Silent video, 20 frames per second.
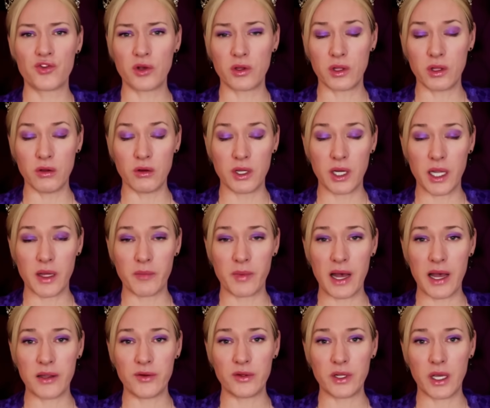to Google it,
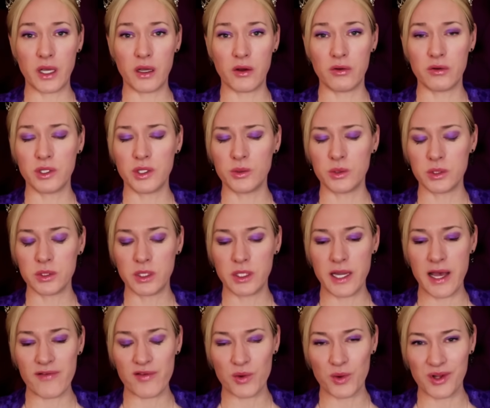my dear, or you will
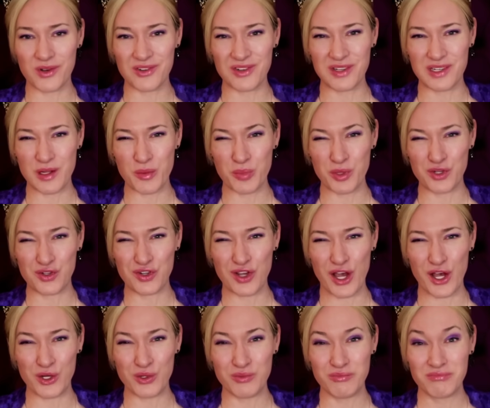never want to dip a
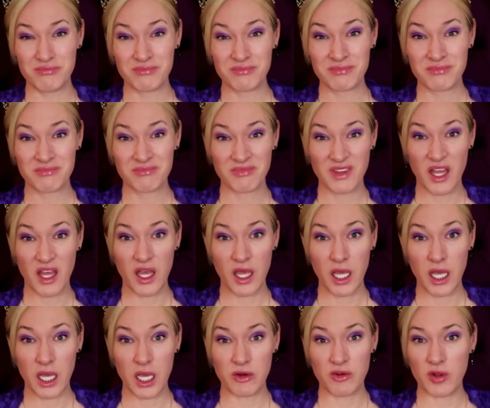toe
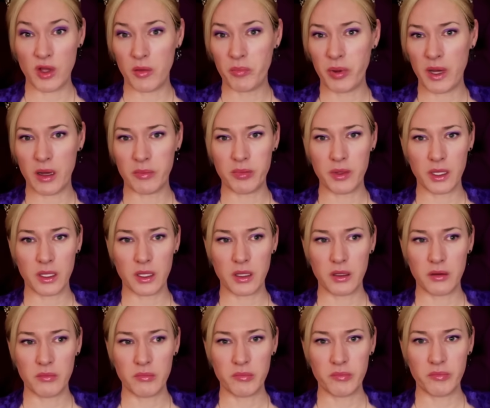into a public
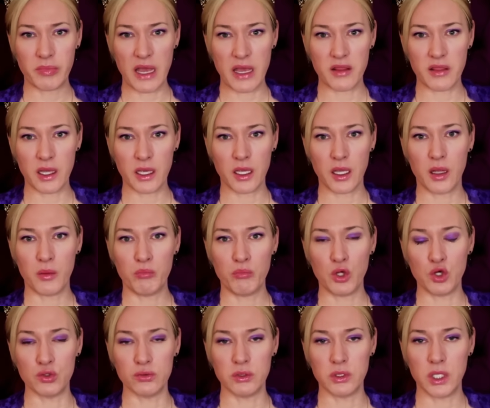bathing
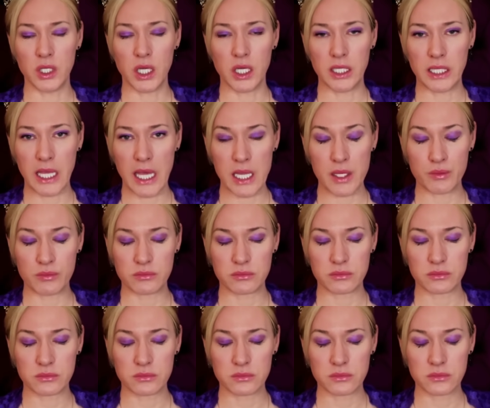pool again
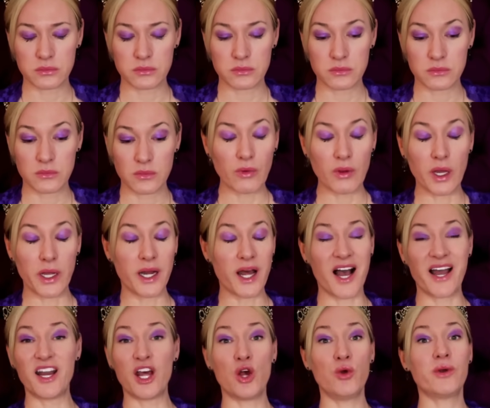and
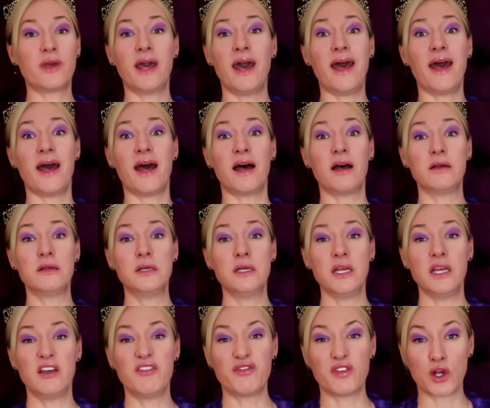I don't care
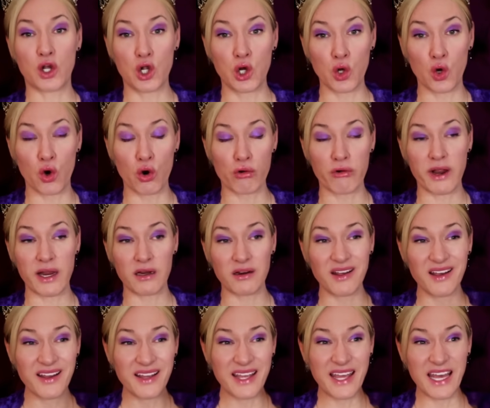if the
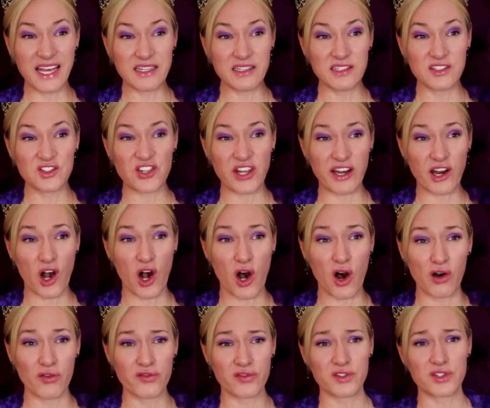chlorine kills it
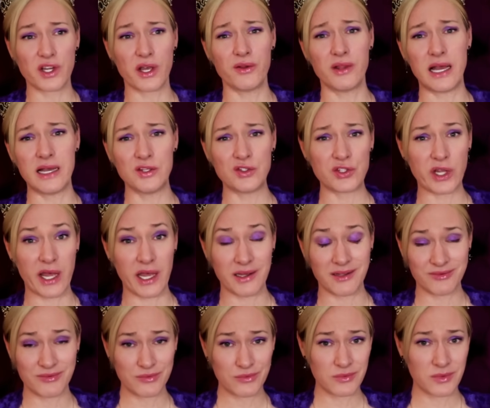off, so they say.
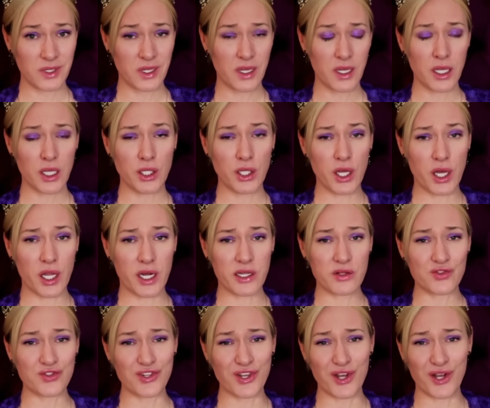
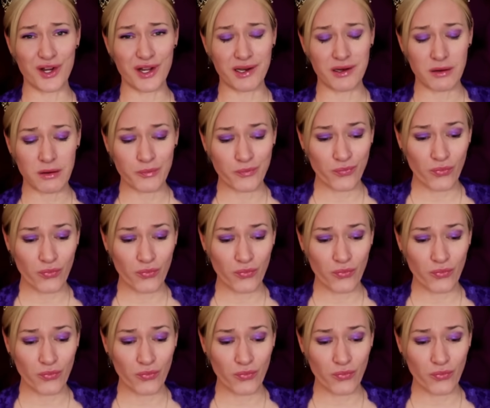Urine's urine.